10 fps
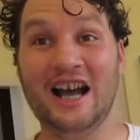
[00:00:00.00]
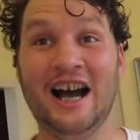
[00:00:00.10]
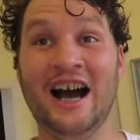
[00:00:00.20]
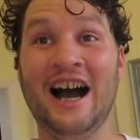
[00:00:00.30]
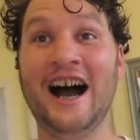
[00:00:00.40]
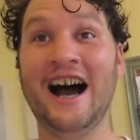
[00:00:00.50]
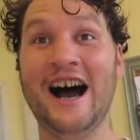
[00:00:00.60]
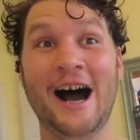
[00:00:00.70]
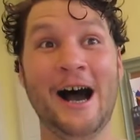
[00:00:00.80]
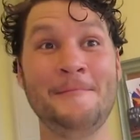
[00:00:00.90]
God.
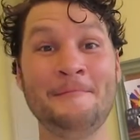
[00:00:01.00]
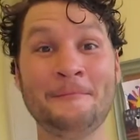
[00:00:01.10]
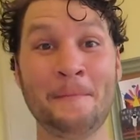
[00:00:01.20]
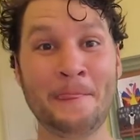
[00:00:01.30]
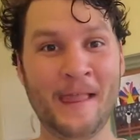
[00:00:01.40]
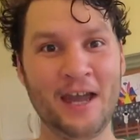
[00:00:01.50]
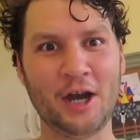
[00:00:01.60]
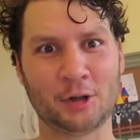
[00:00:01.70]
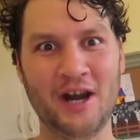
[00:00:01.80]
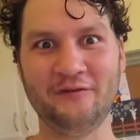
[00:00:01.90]
Ah, how did you
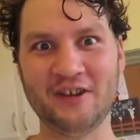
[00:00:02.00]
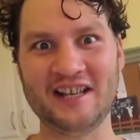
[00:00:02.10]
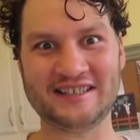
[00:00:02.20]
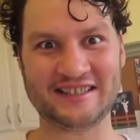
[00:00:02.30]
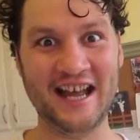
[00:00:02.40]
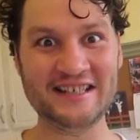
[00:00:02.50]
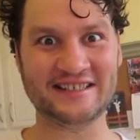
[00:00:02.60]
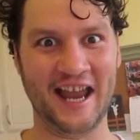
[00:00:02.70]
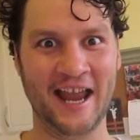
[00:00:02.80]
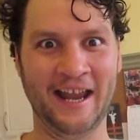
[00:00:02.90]
drink?
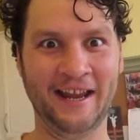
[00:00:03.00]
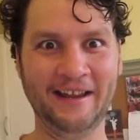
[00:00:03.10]
Refrescante.